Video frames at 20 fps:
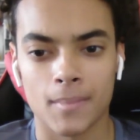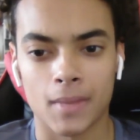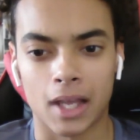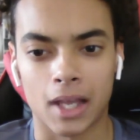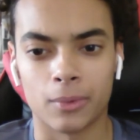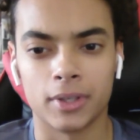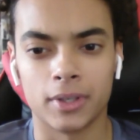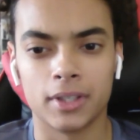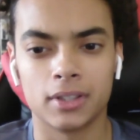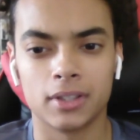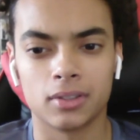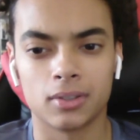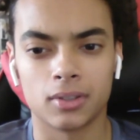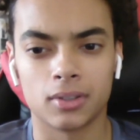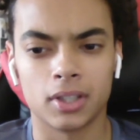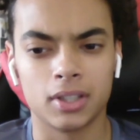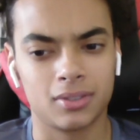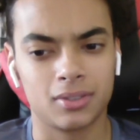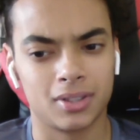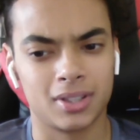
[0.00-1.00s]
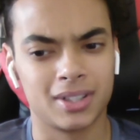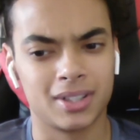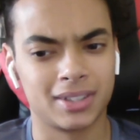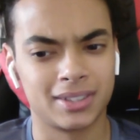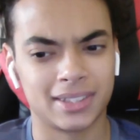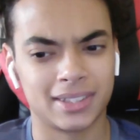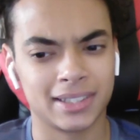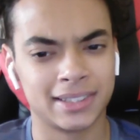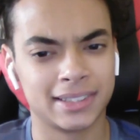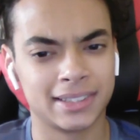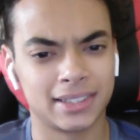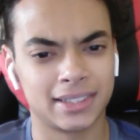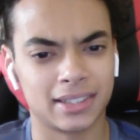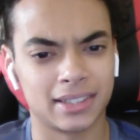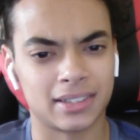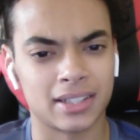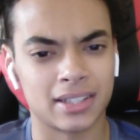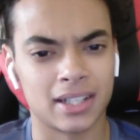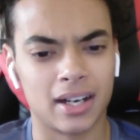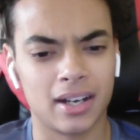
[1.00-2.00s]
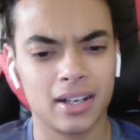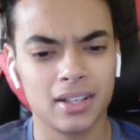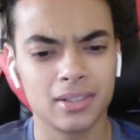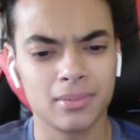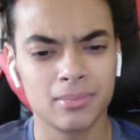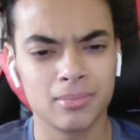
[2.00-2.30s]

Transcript: Anyway, he doesn't exist in time?